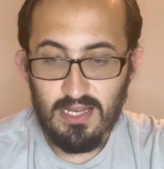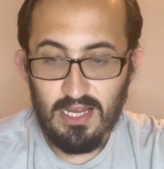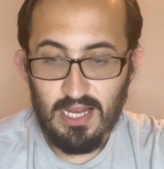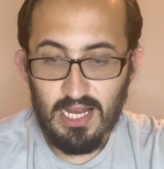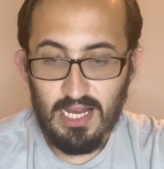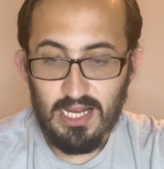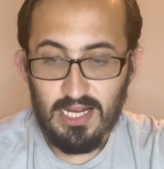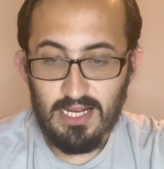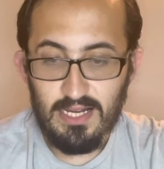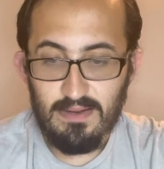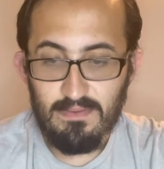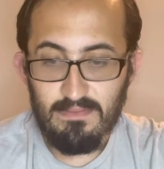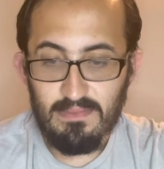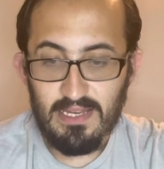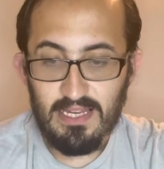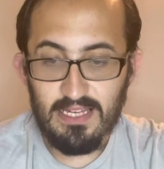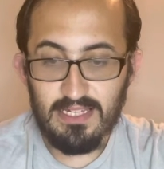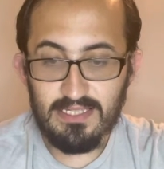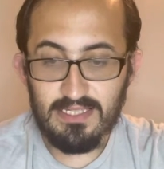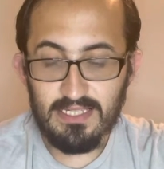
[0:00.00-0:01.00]
um,
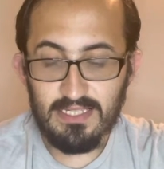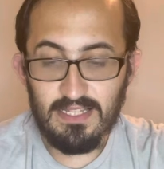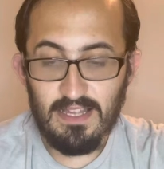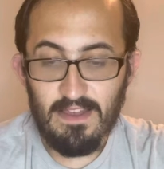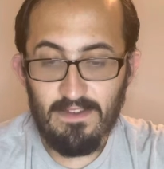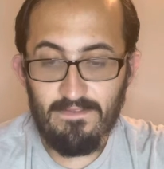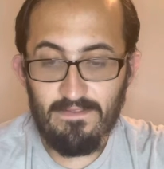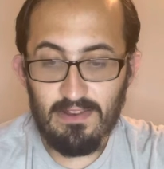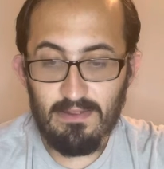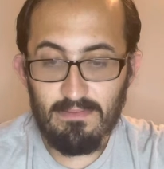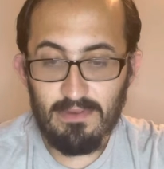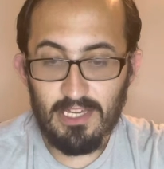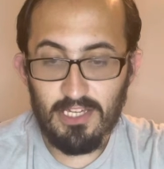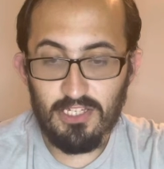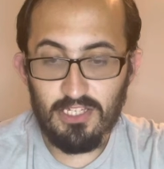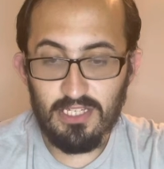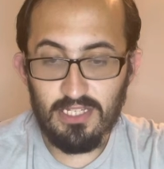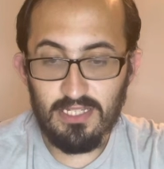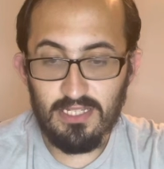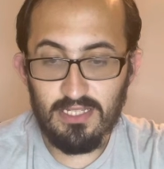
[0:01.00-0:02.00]
it's an
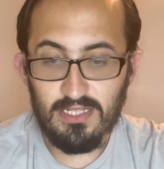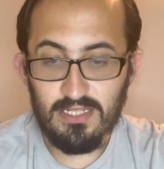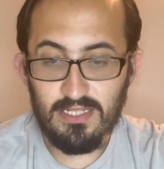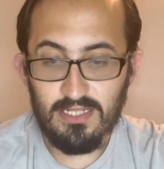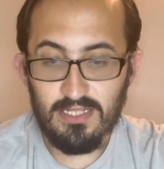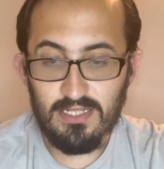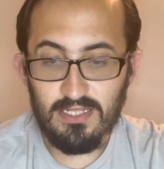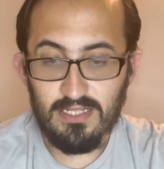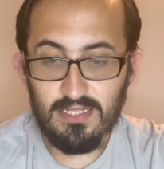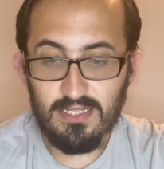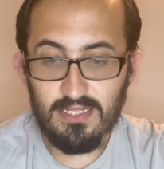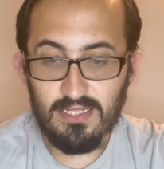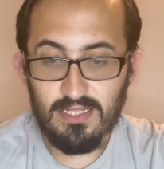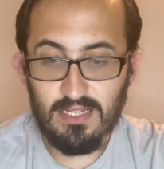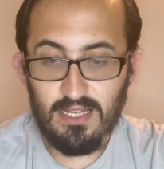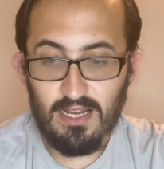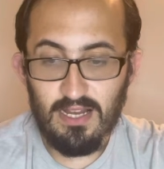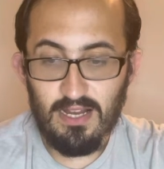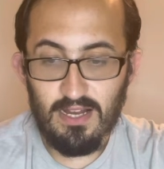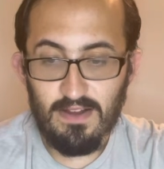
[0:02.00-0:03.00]
inflammation
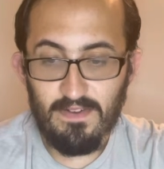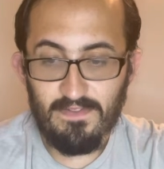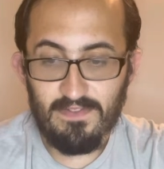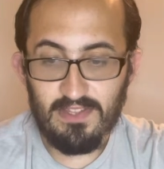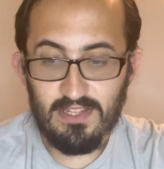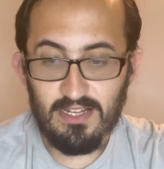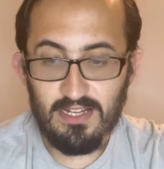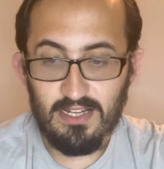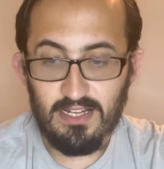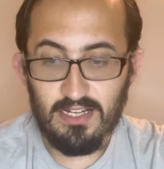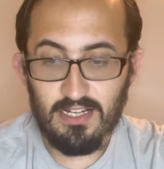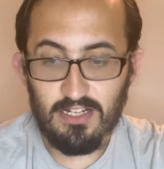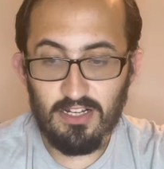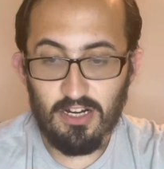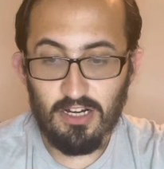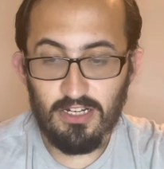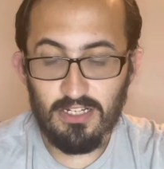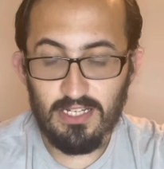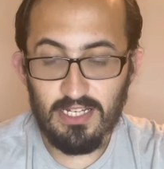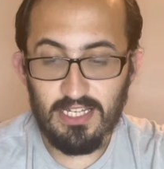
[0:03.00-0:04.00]
of the
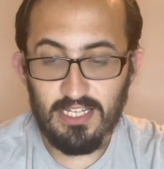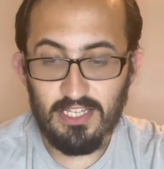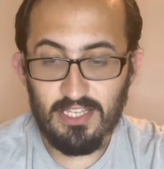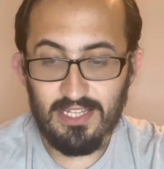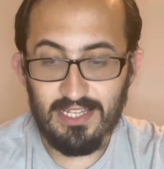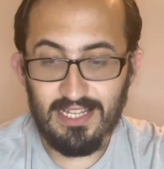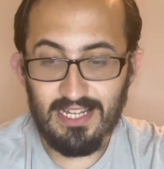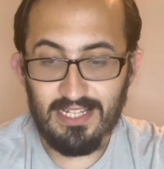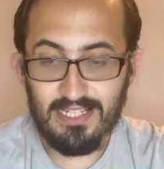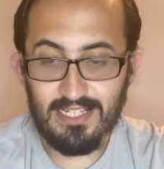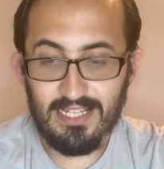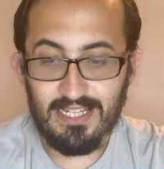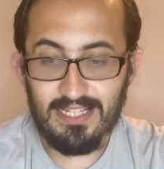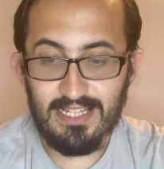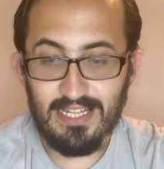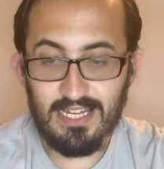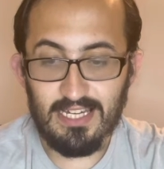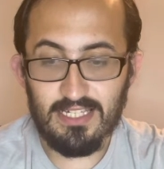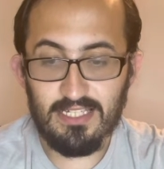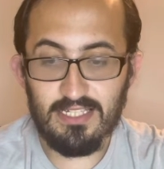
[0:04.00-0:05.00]
cartilage that
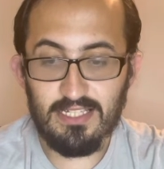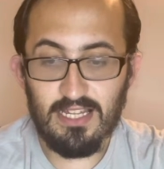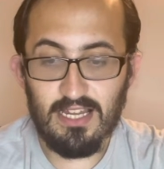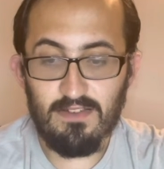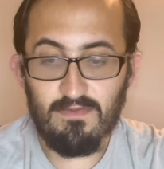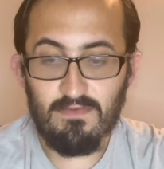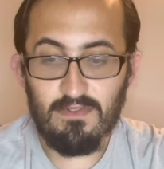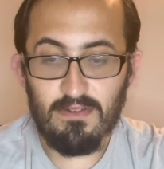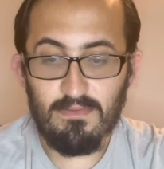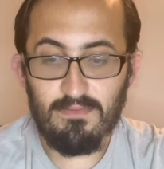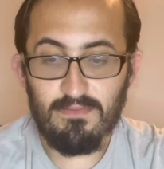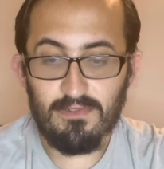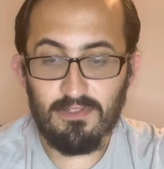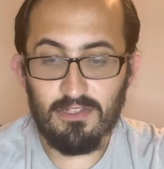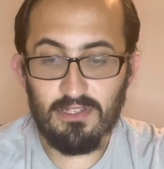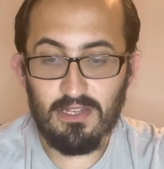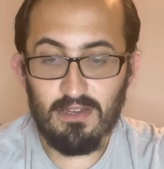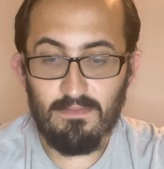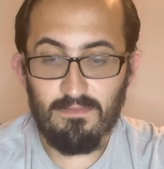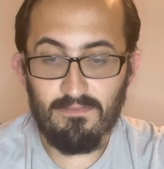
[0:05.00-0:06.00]
connects a rib
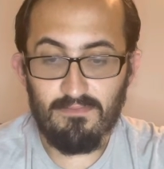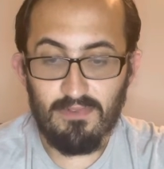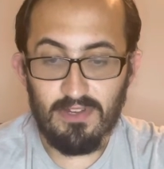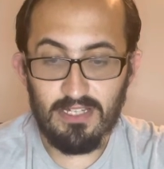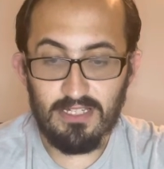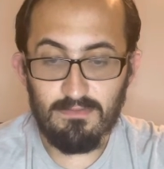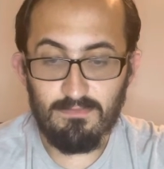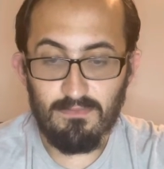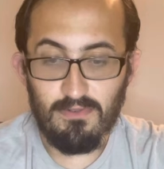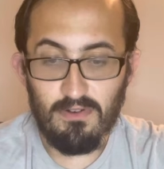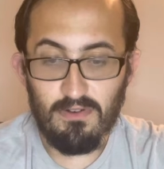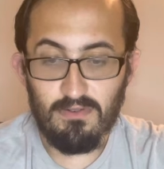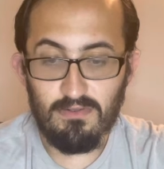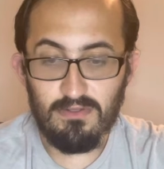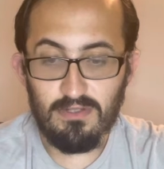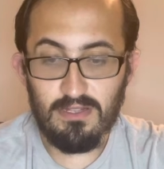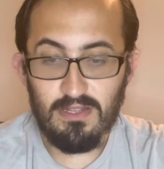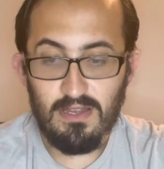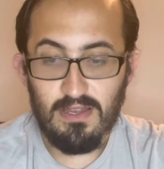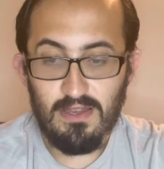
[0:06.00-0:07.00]
to the
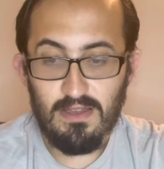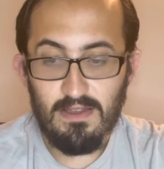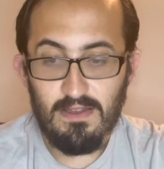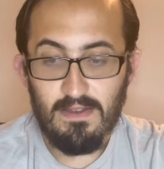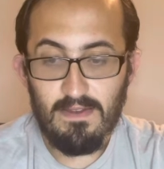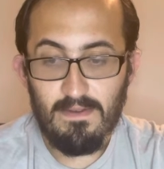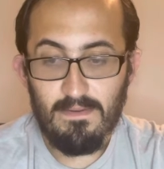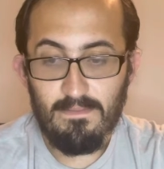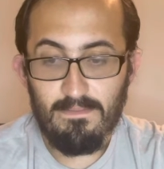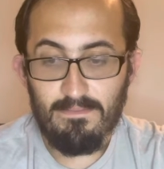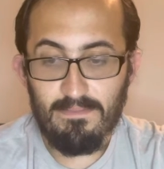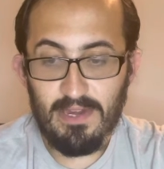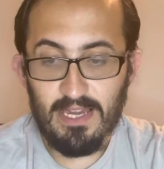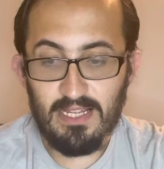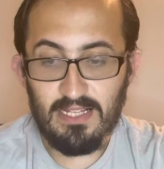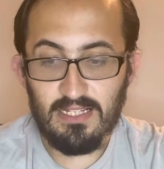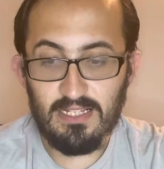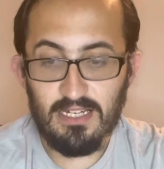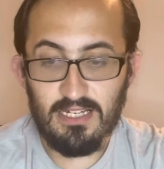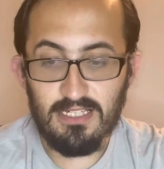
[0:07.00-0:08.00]
breastbone.
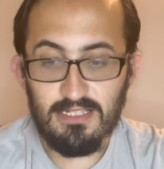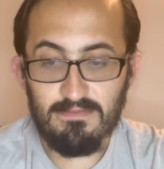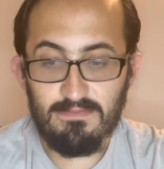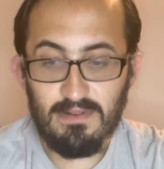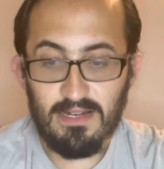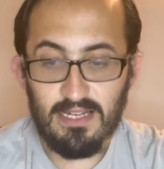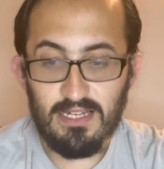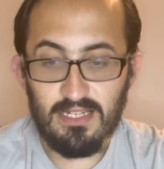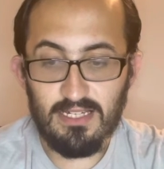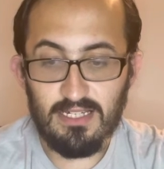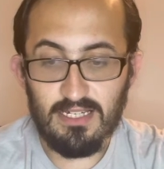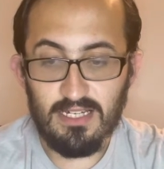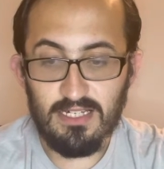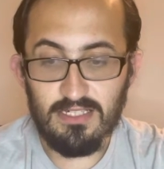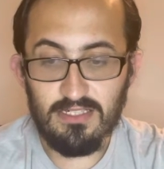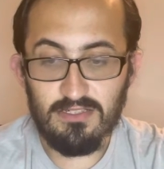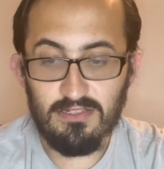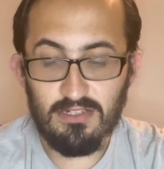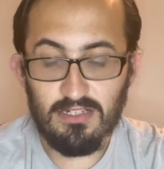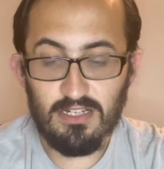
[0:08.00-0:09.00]
Pain caused by
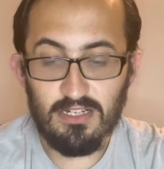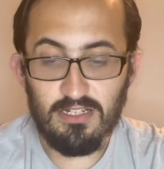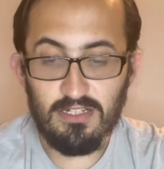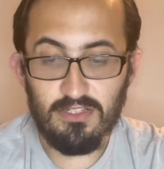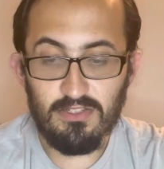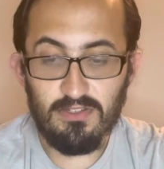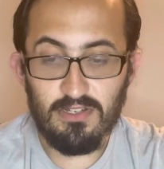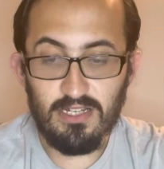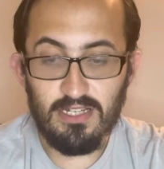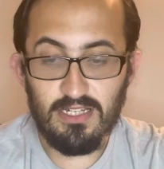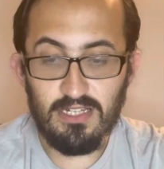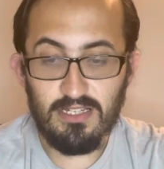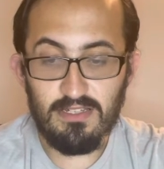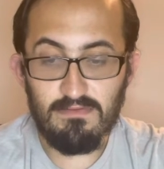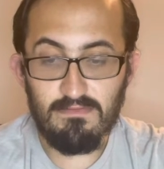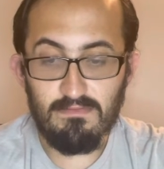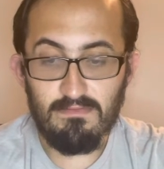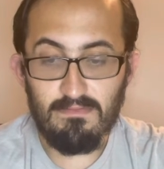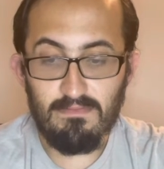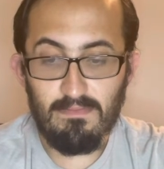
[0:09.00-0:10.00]

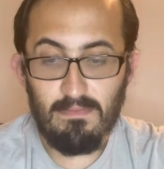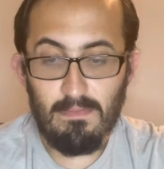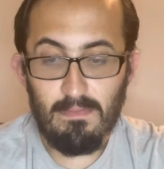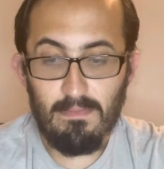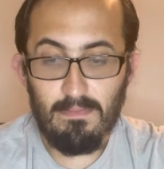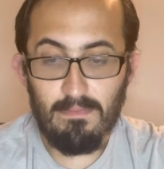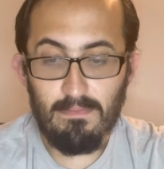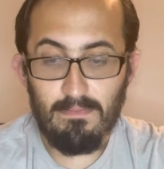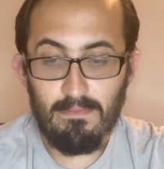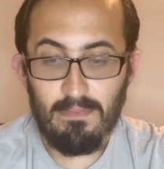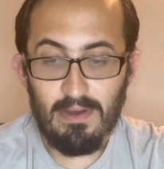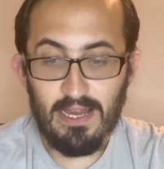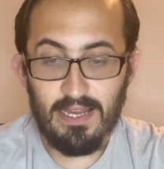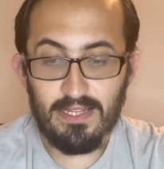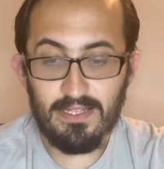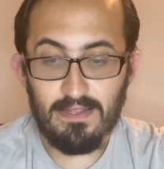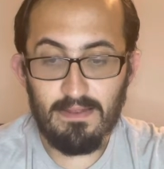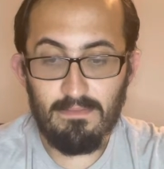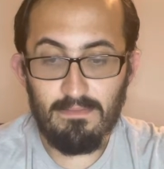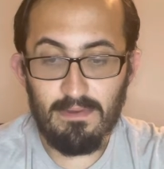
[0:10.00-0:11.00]
costochondritis
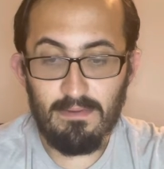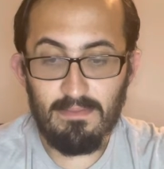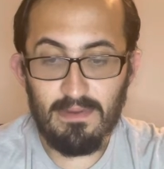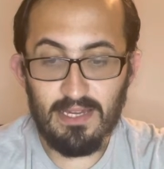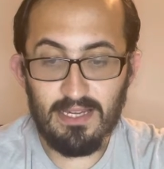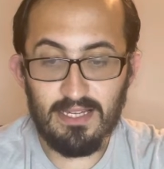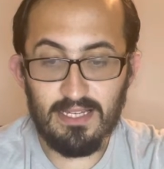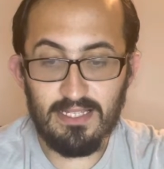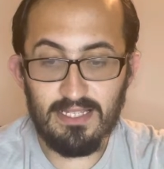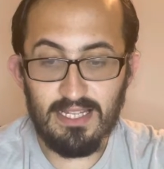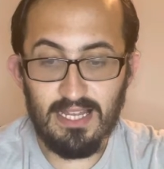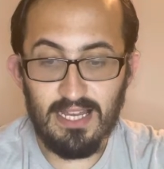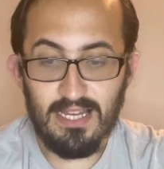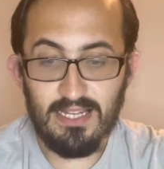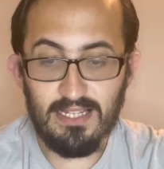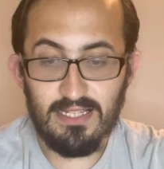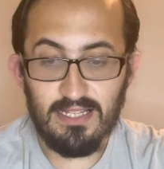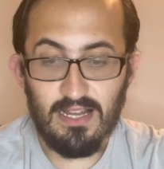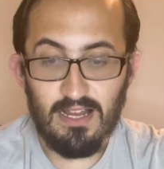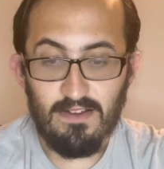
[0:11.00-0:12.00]
might mimic
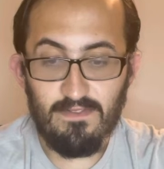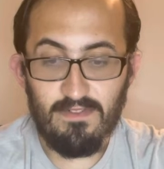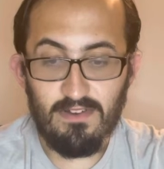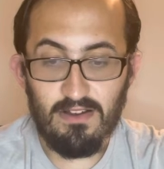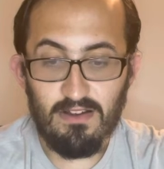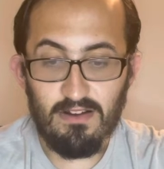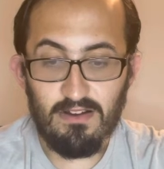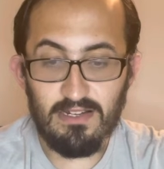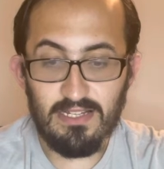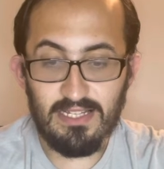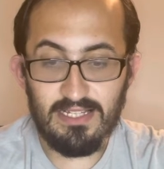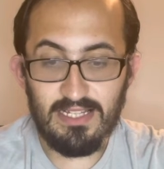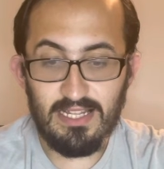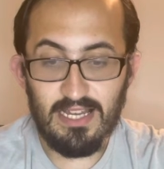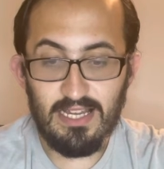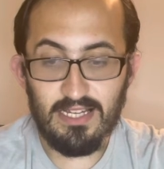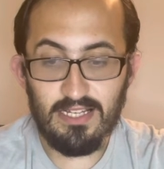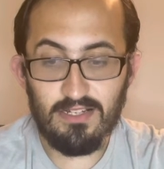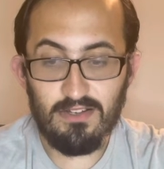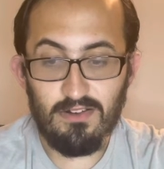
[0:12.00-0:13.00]
that of a heart
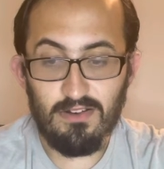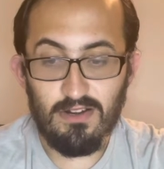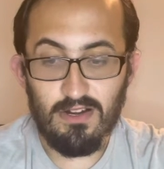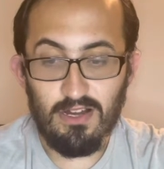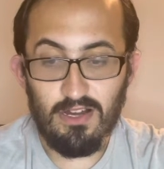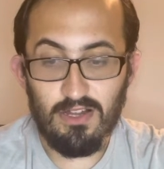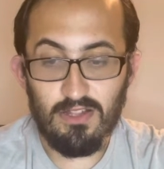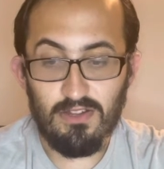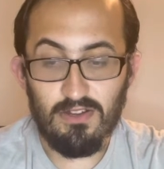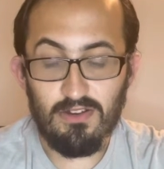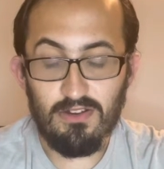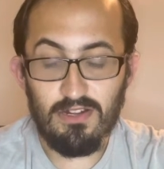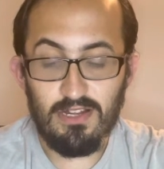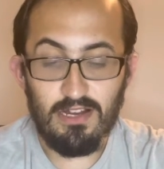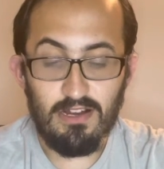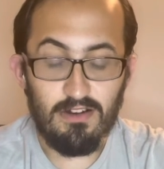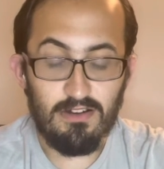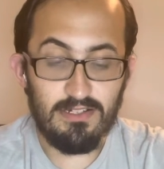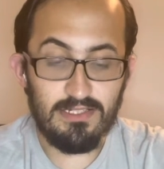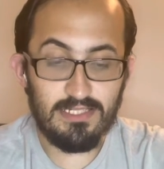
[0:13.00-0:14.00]
attack or other
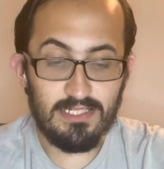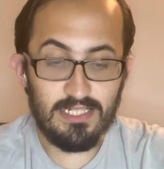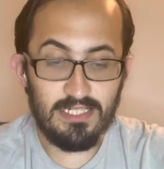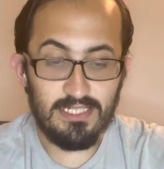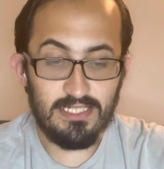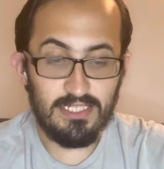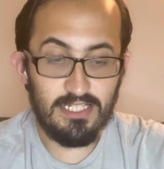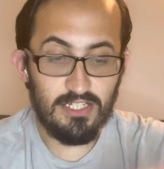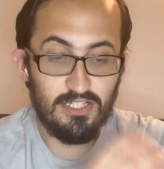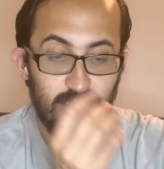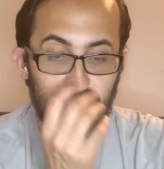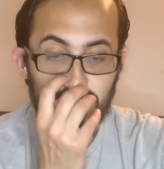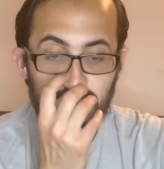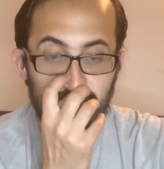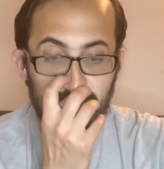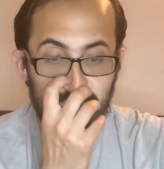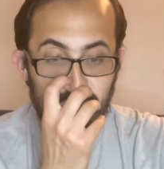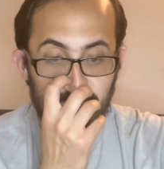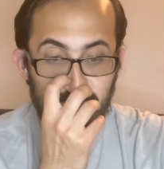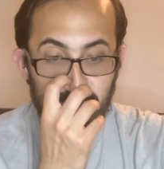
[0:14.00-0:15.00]
heart conditions.